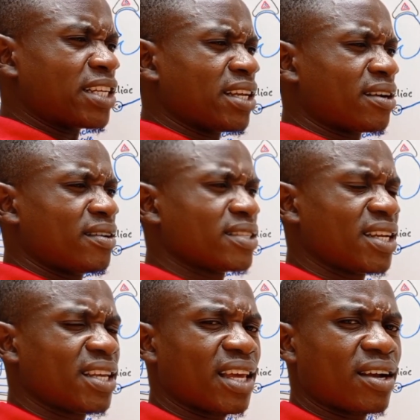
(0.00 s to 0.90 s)

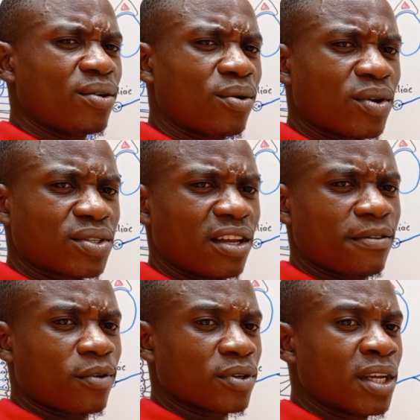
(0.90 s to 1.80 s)
increasing the glucose
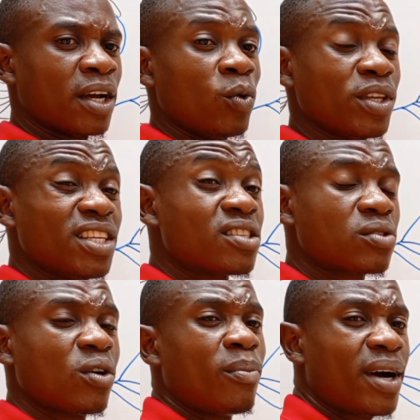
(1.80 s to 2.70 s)
levels, which is
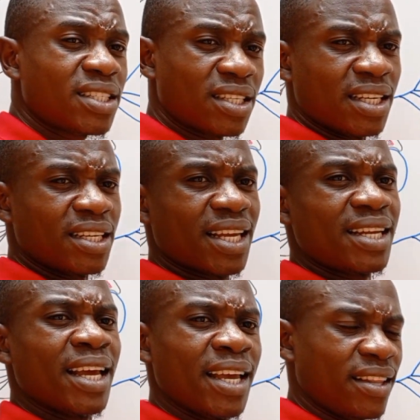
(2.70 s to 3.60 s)
so much needed
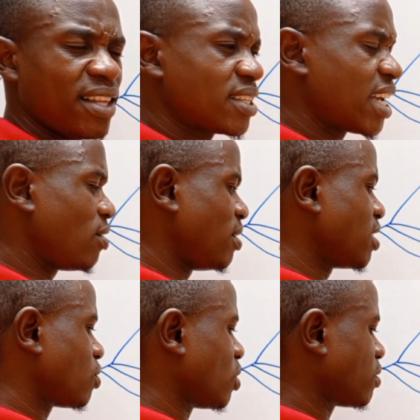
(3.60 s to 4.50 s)
in this kind of
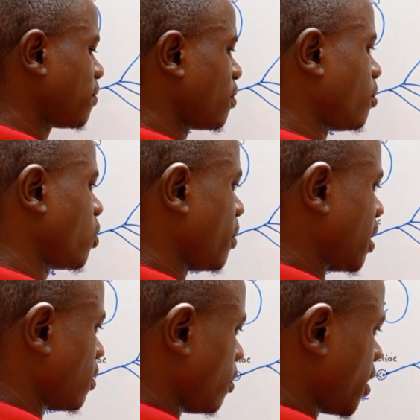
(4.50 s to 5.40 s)
distressful moment.
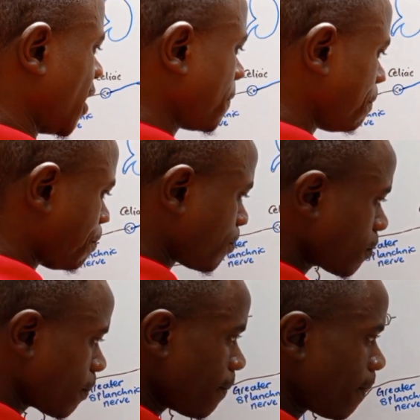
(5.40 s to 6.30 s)
Okay.
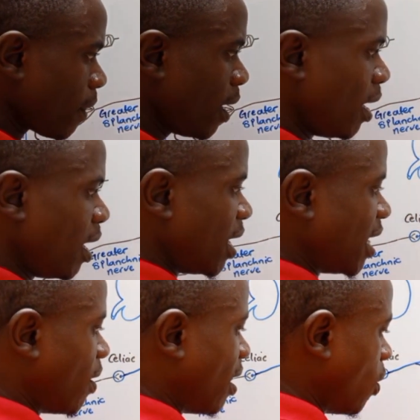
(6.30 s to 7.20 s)

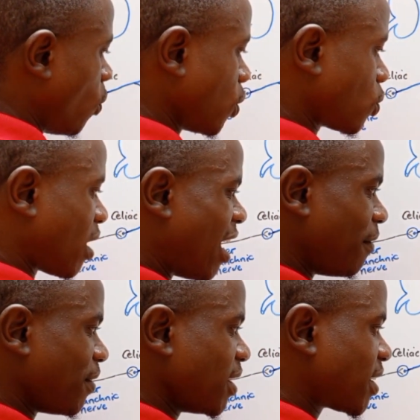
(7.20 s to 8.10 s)
Now I will also
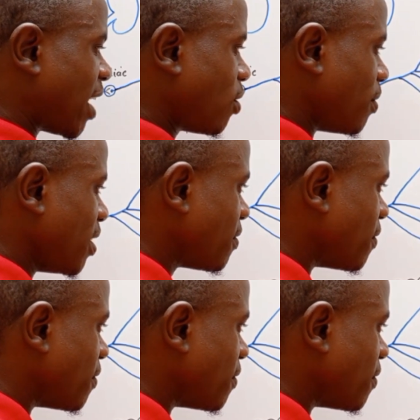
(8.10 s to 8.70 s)
have these kind of these